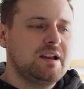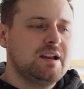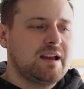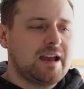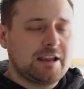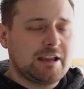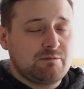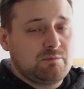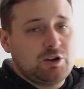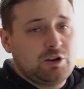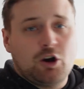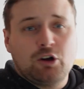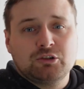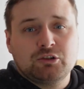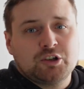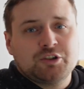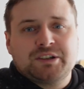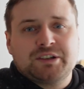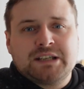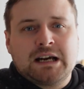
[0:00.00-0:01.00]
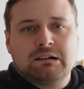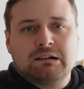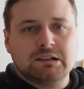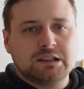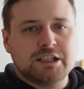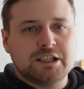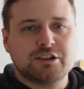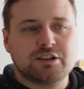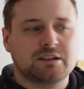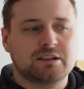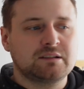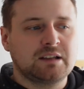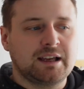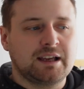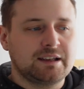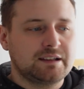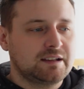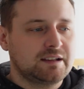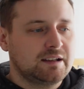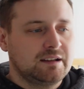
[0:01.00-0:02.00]
And we all know that Dalglish had
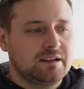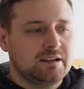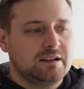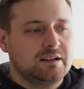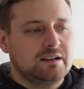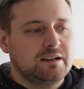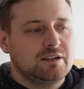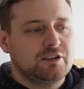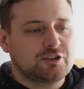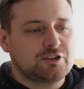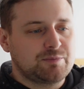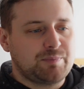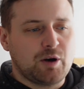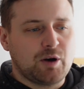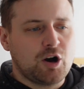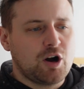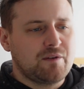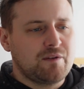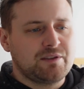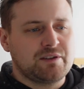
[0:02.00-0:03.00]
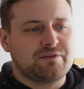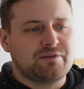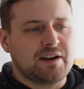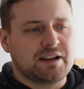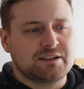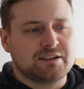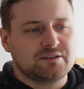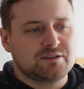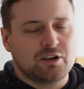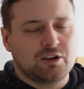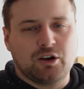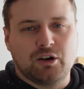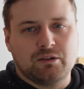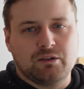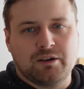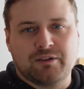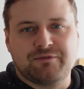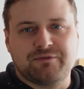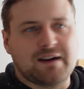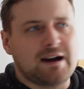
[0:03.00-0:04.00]
like the support of the fans a
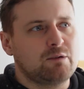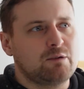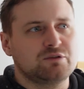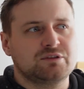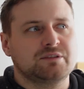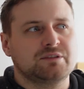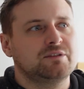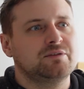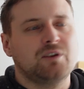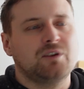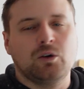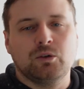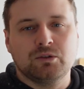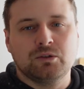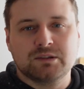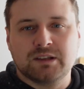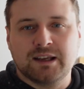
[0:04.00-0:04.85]
1,000-fold.